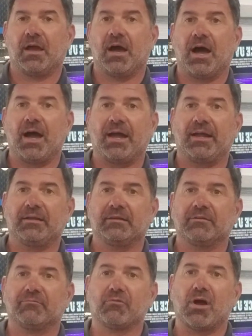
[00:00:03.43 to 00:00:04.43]
Hi,
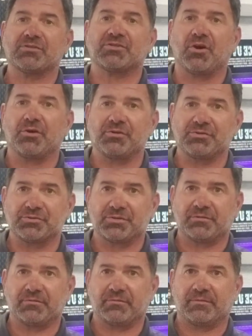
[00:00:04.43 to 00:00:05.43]
Ron
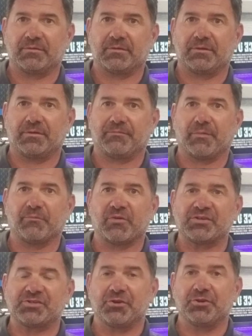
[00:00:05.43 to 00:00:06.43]
Saunders from
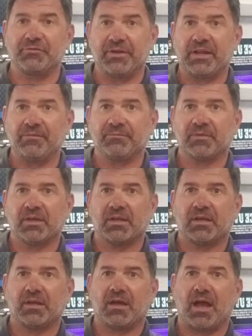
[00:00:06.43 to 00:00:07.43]
Fresh Air UV.
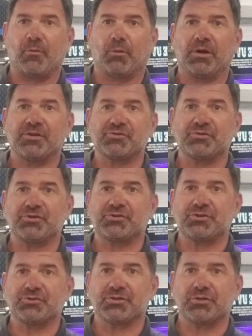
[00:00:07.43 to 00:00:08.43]
I want to introduce
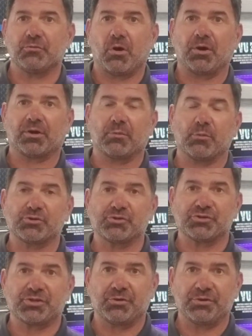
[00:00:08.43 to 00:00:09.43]
you to our
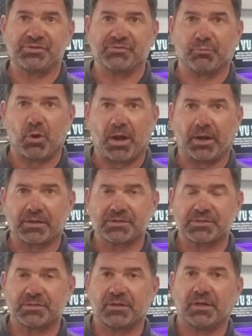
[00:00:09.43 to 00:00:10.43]
commercial series of
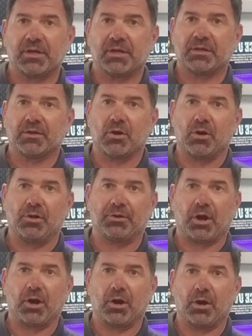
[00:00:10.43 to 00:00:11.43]
products called
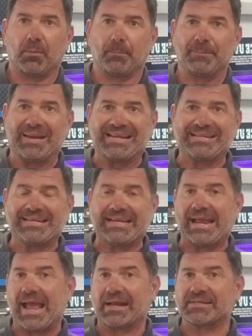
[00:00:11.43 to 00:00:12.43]
our
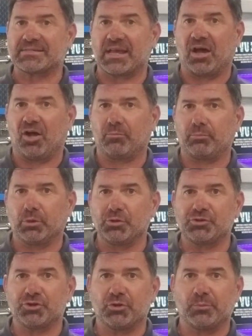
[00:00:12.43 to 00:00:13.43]
BTXL
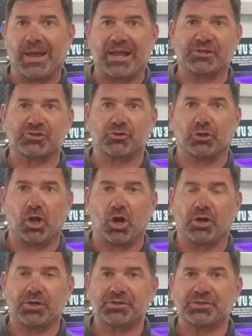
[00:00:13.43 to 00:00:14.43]
Blue Tube Extra
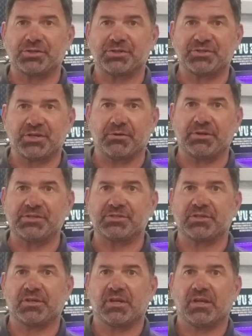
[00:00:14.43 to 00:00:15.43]
Large
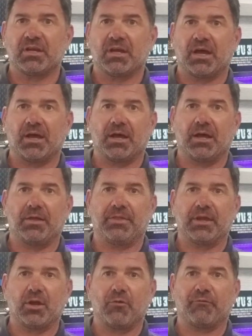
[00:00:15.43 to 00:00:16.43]
series.
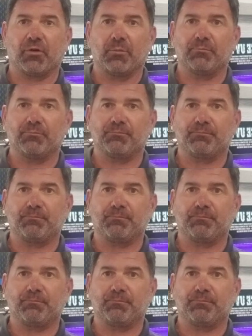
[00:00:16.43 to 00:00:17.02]
They go from